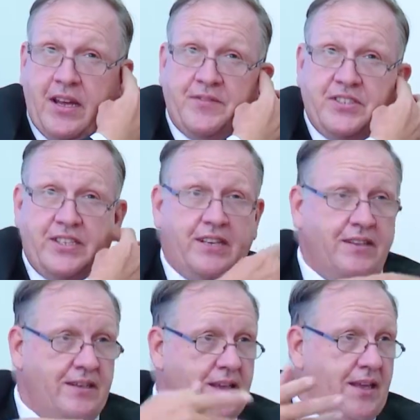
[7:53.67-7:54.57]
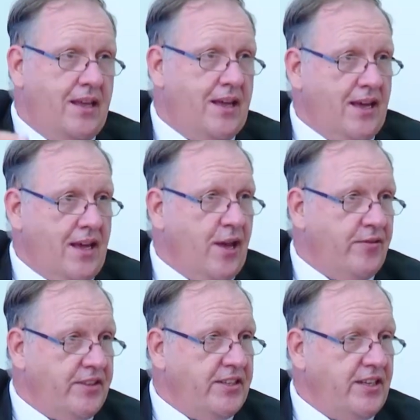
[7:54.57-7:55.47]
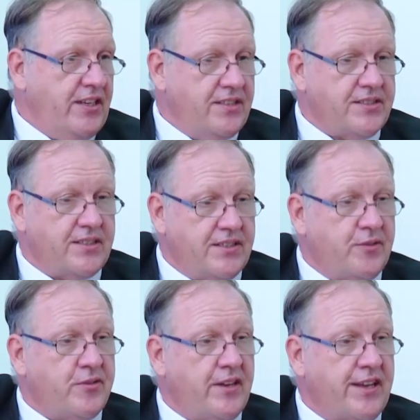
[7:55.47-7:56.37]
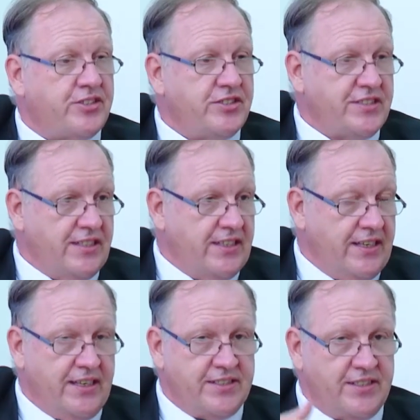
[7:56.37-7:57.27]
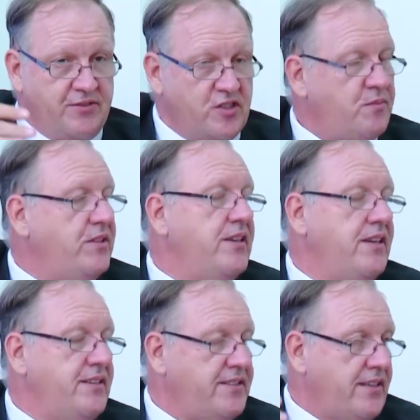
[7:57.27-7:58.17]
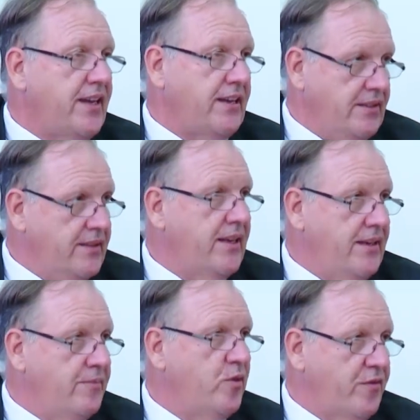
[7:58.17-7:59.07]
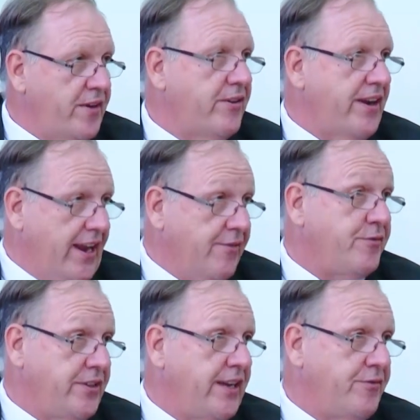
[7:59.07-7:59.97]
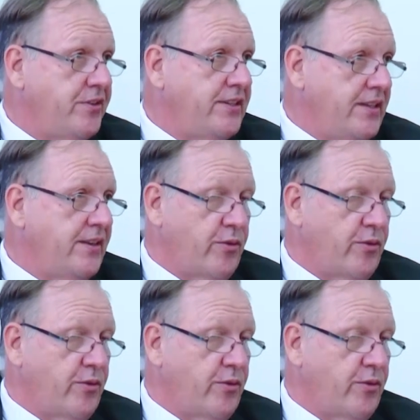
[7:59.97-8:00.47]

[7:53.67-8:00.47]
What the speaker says: I've seen over the years different elections, and it seems to be easier and more fairer every year,